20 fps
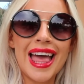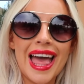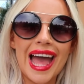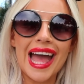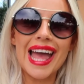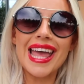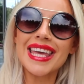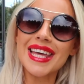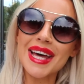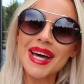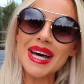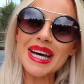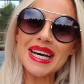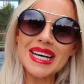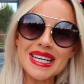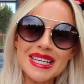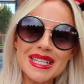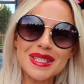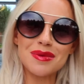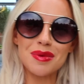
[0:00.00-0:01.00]
Hey
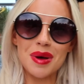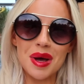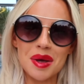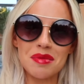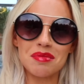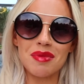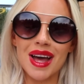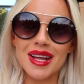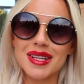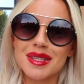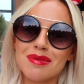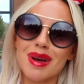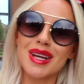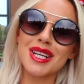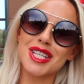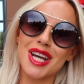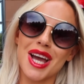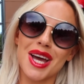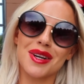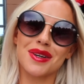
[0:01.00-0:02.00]
guys, welcome back to my
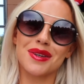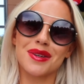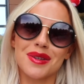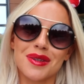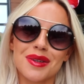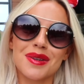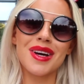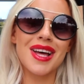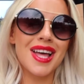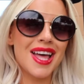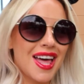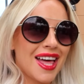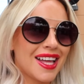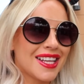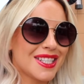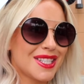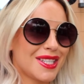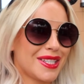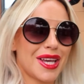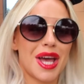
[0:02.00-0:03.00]
channel.
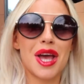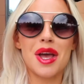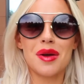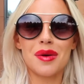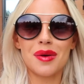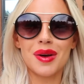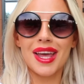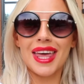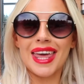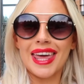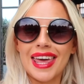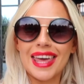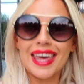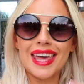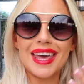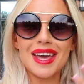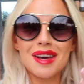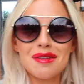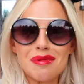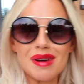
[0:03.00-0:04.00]
So
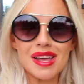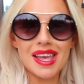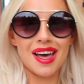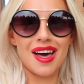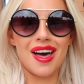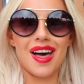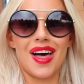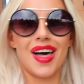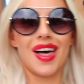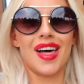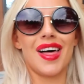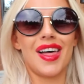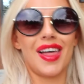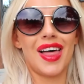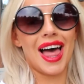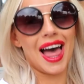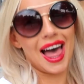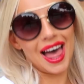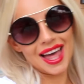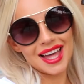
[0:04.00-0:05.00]
here we are
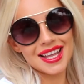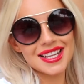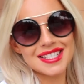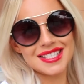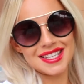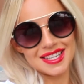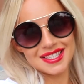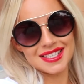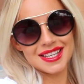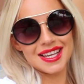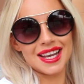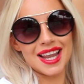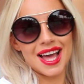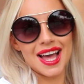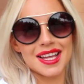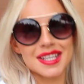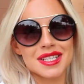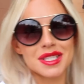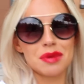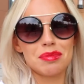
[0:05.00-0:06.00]
at
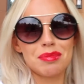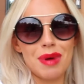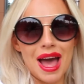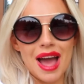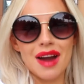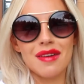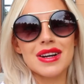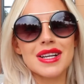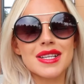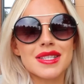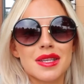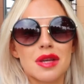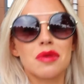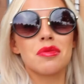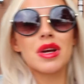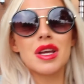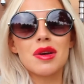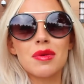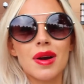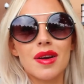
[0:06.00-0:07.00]
Disneyland Paris. So
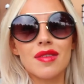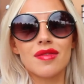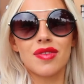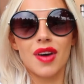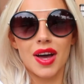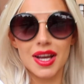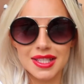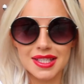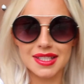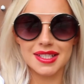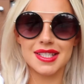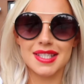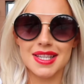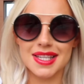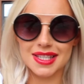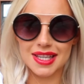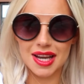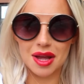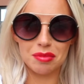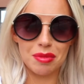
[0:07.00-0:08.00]
we were invited to
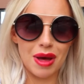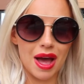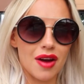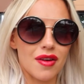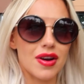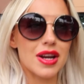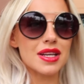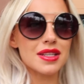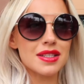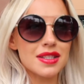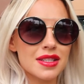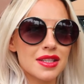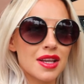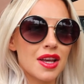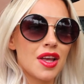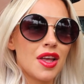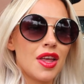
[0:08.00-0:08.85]
Disneyland Paris